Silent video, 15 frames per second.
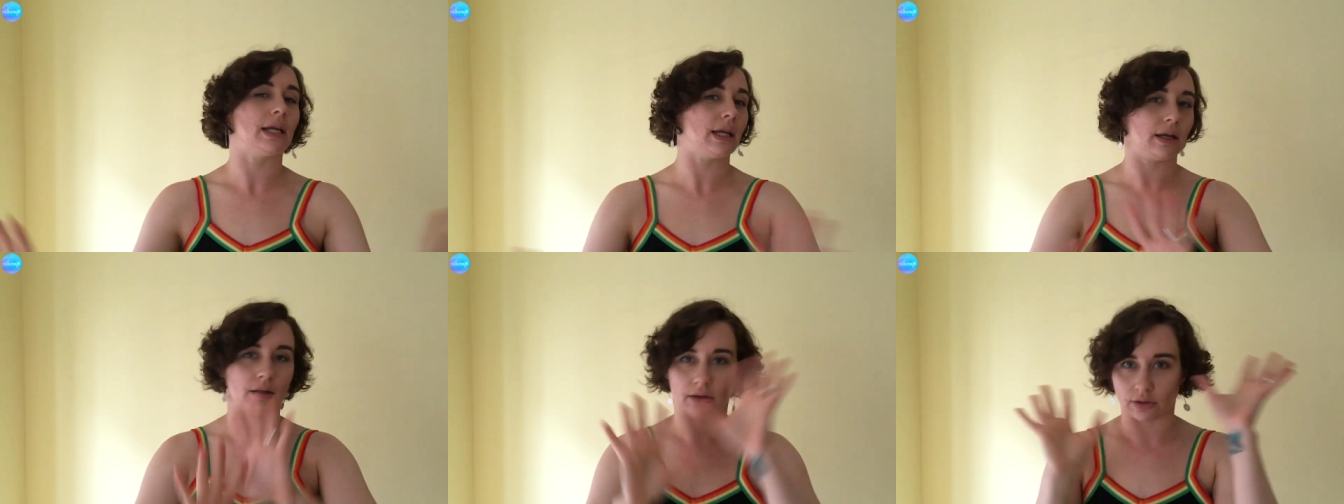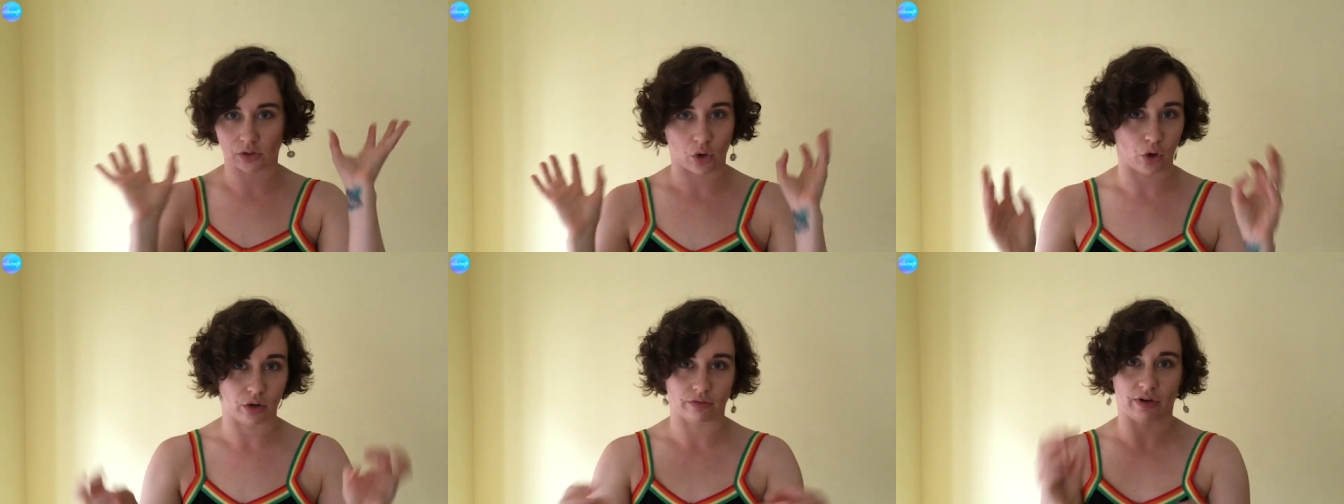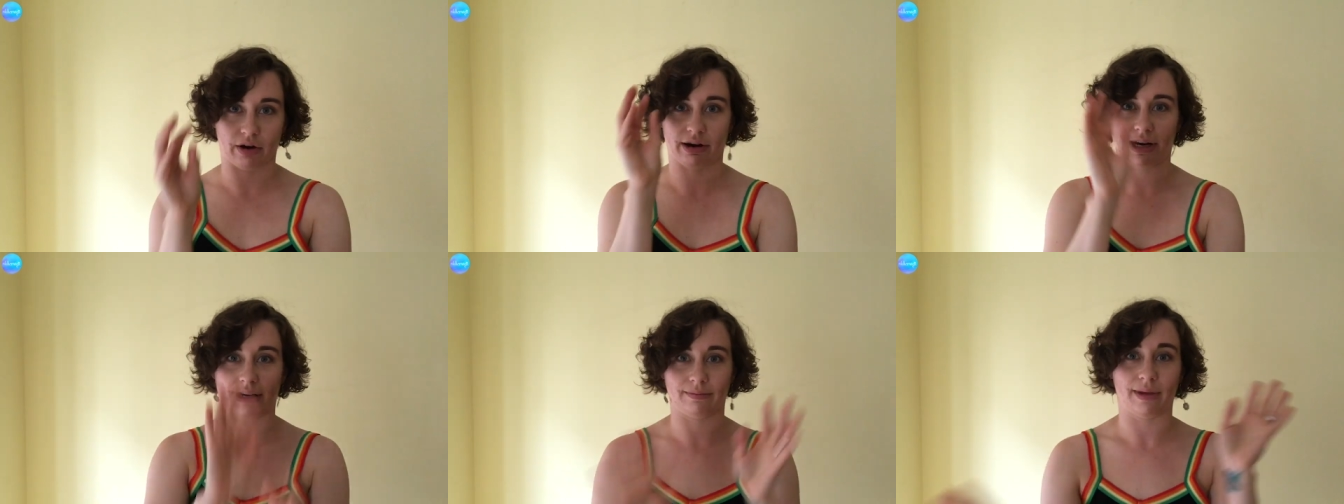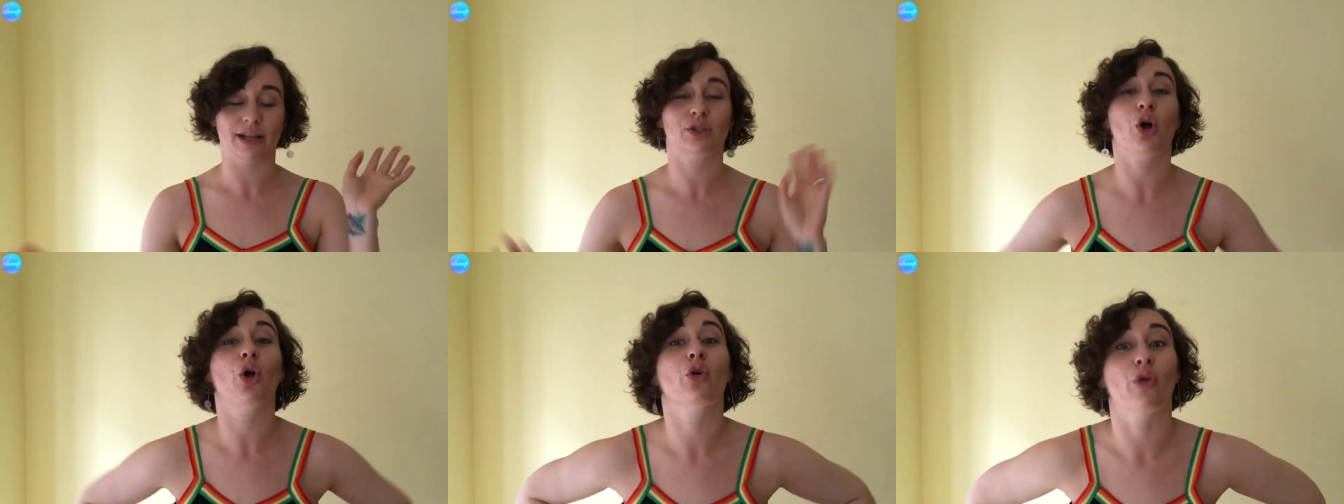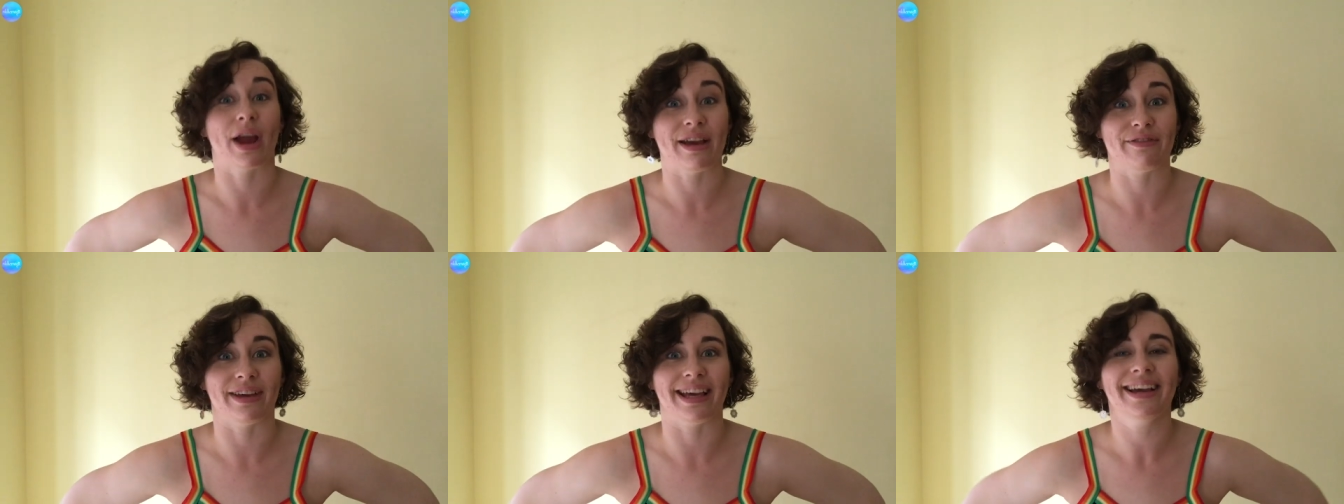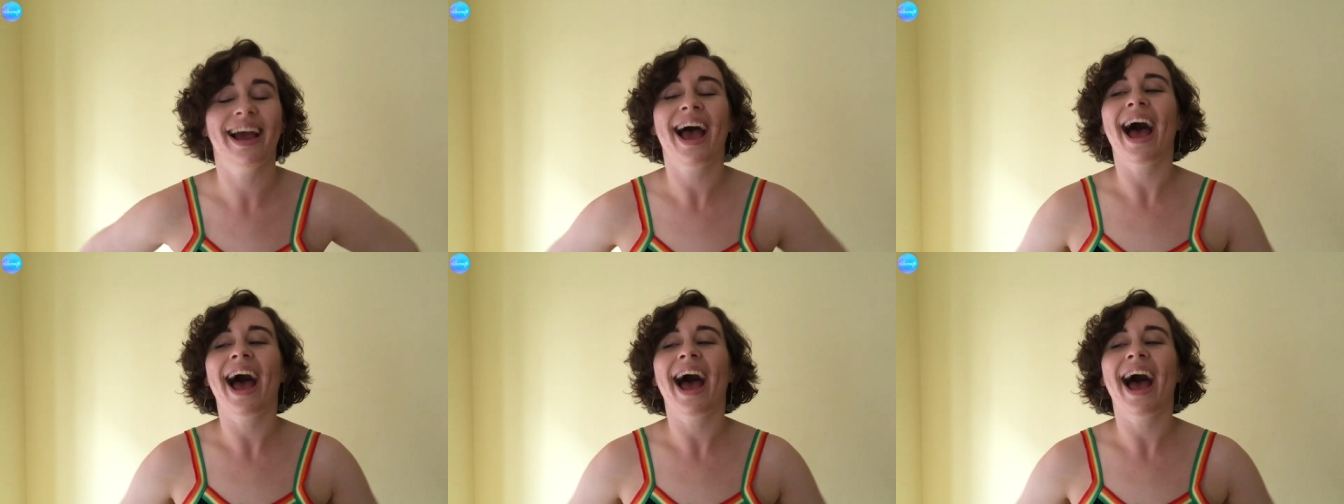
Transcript: and it's all gravy.